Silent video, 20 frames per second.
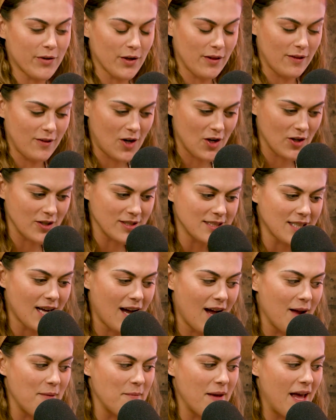for the longest
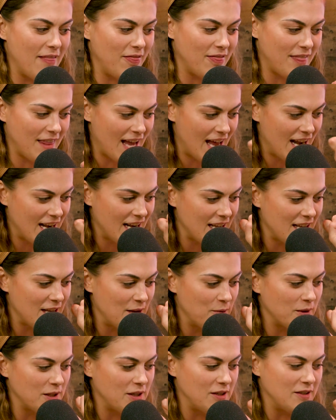time. And then he
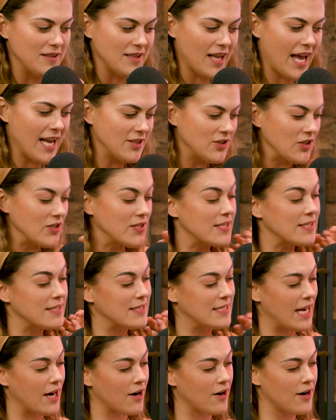would like just
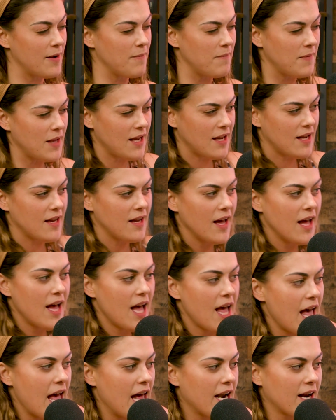stare at me,
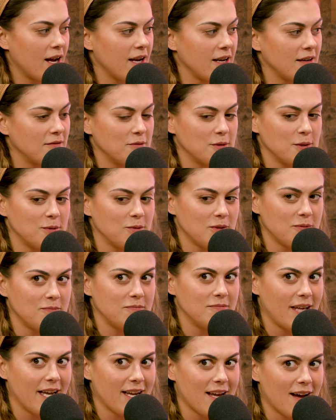and I would just
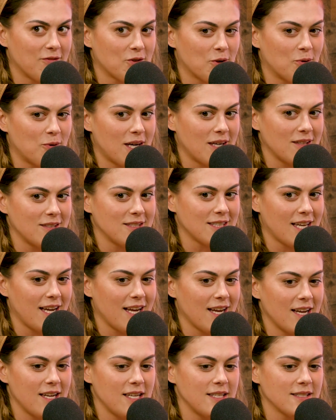like, after a while, it's
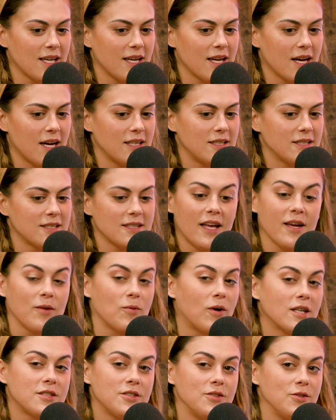like, and he's like, I just like
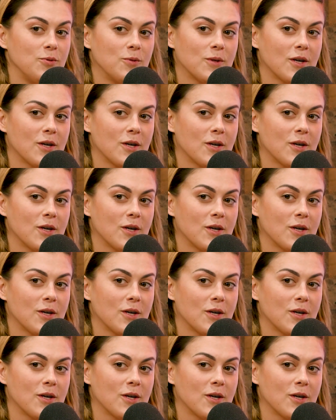watching you